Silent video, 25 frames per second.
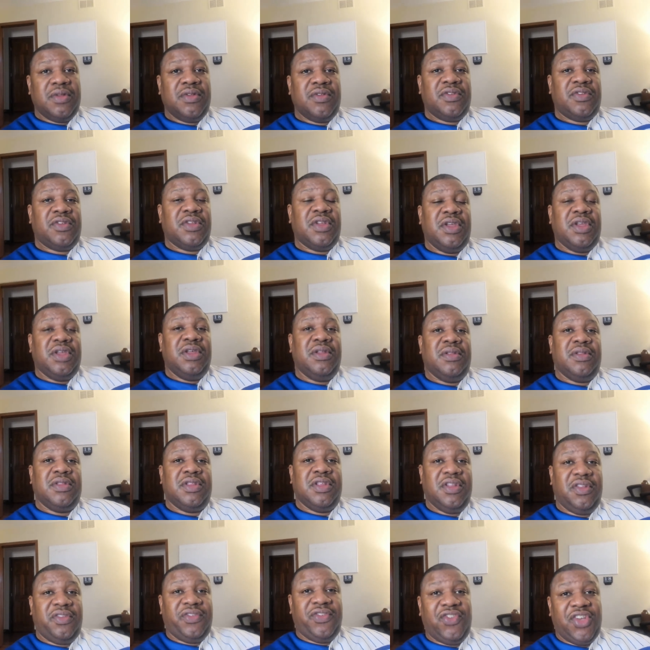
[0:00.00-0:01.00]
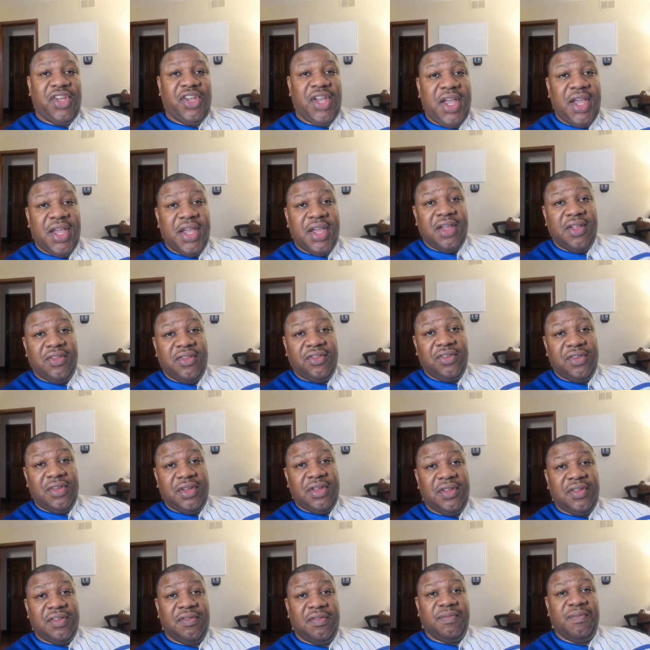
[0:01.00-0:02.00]
See, this change
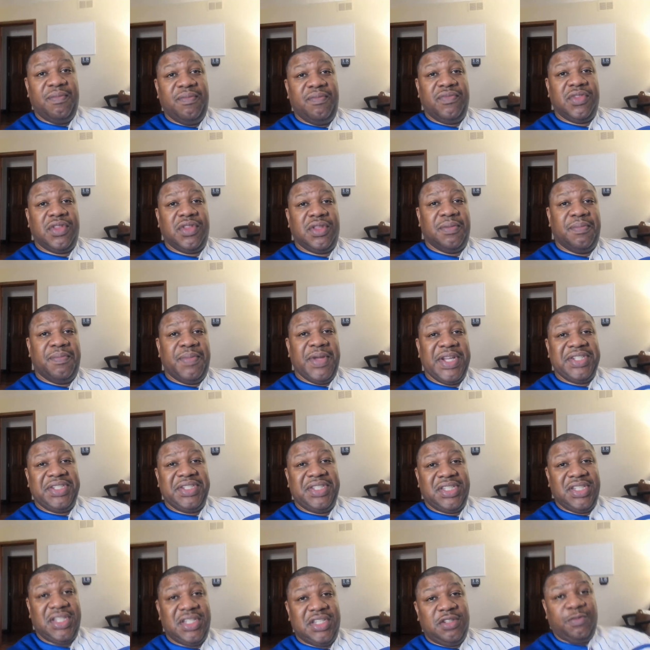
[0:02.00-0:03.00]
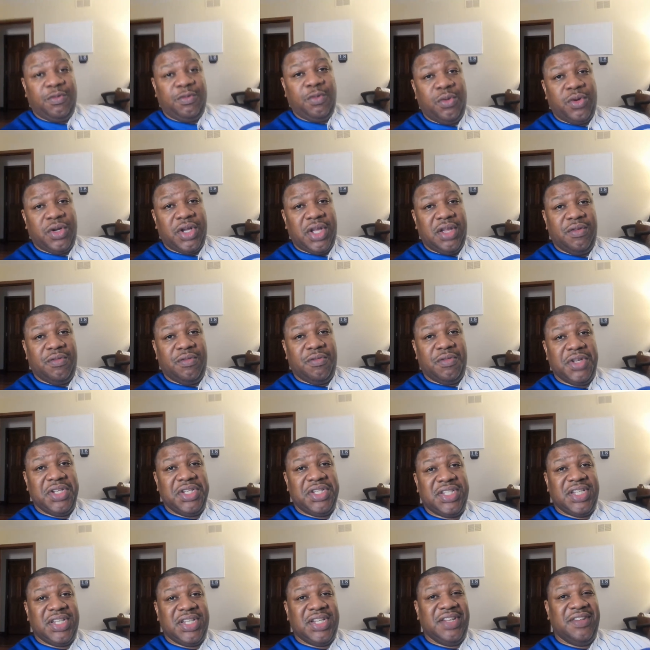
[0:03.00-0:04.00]
is the basis for a
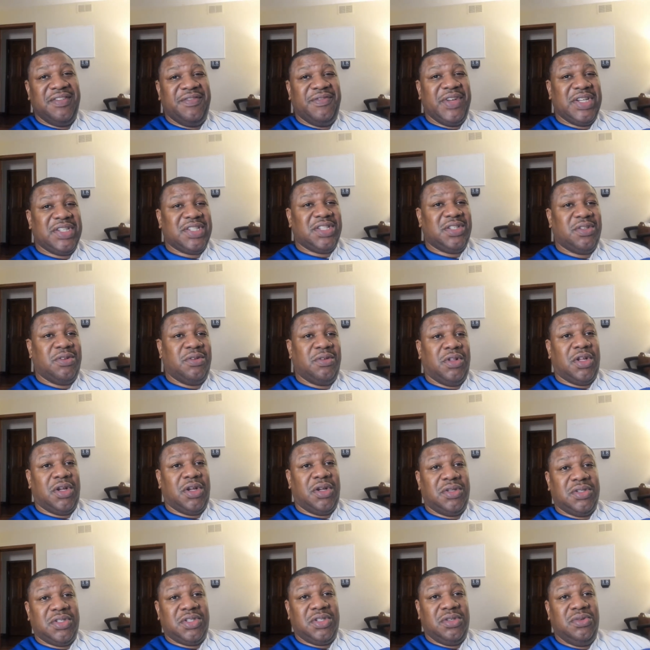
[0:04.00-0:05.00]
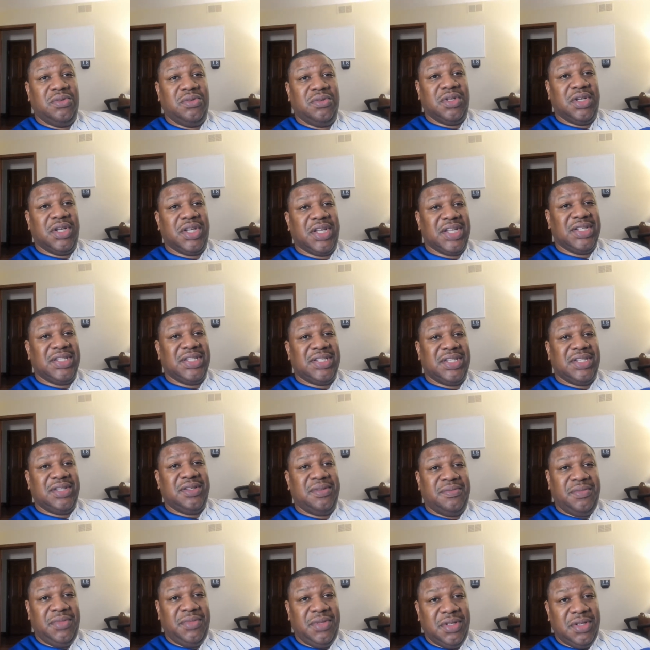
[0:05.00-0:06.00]
recent investor lawsuit against
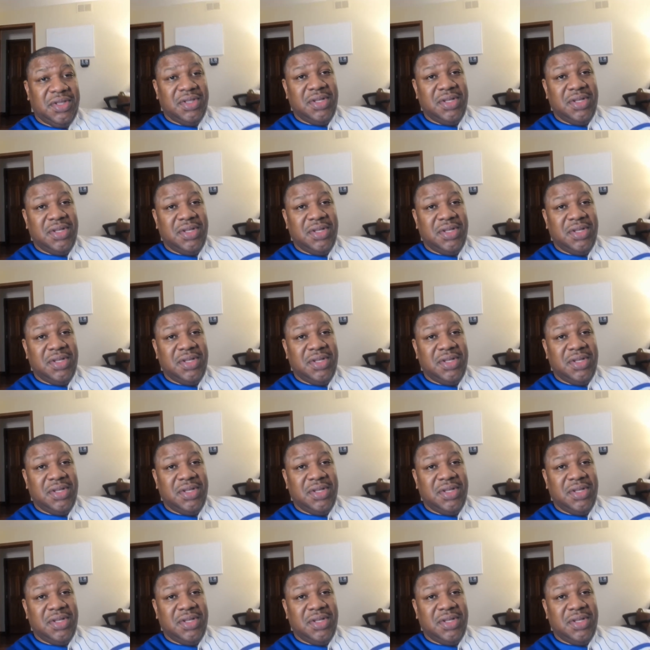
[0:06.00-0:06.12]
him